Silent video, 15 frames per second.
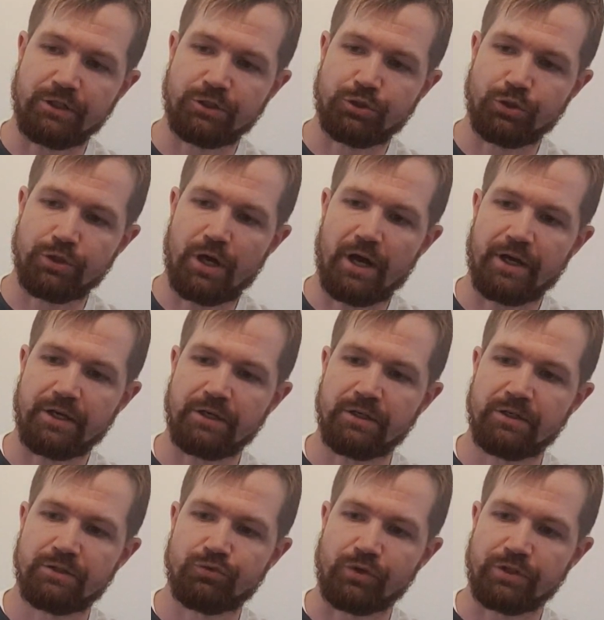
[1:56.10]
July
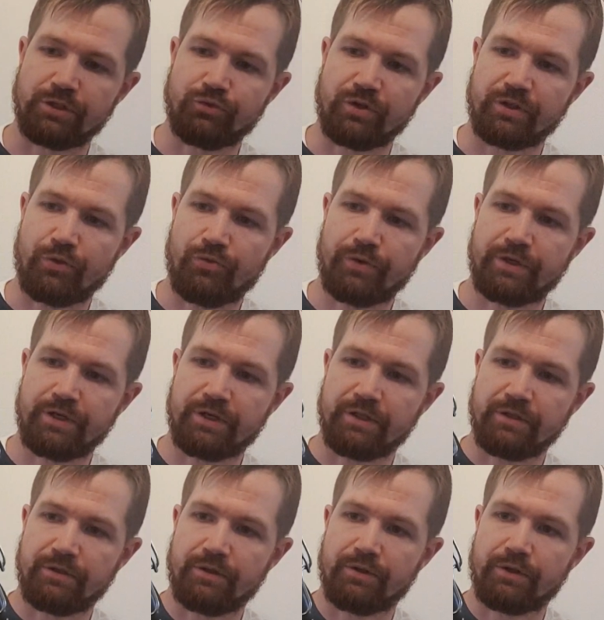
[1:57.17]
2023,
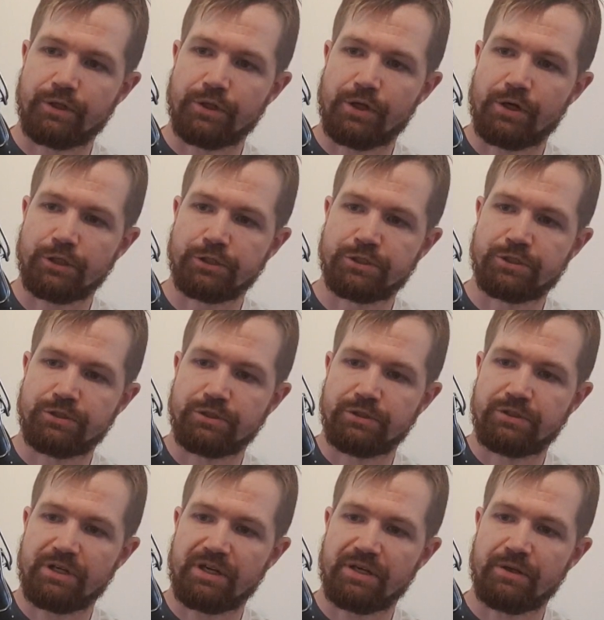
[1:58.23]
and the last
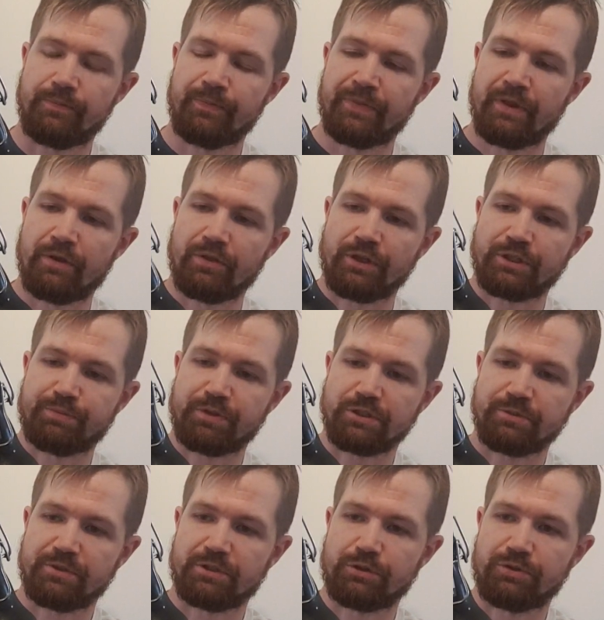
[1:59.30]
day that's
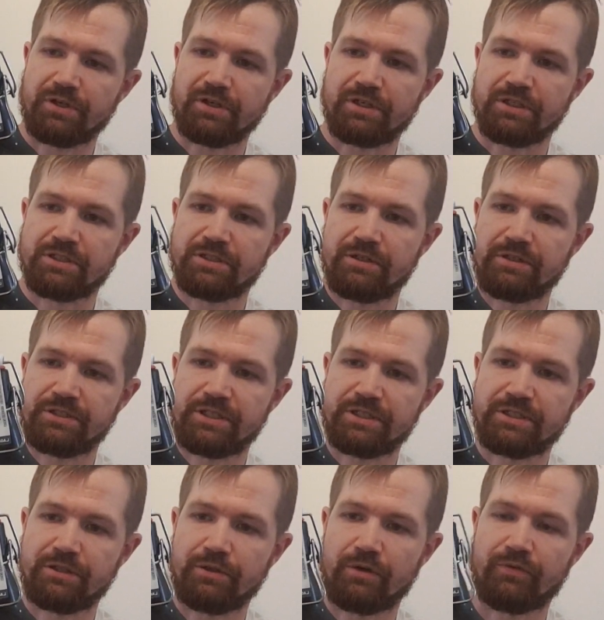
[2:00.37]
possible to drink is
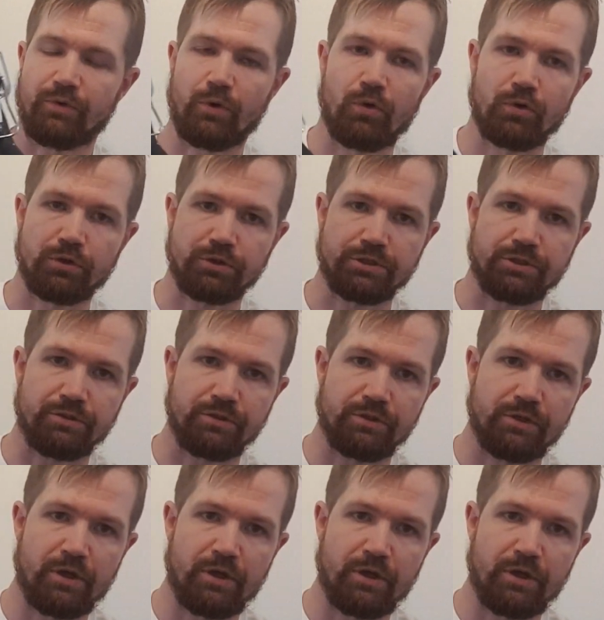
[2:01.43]
16th of August.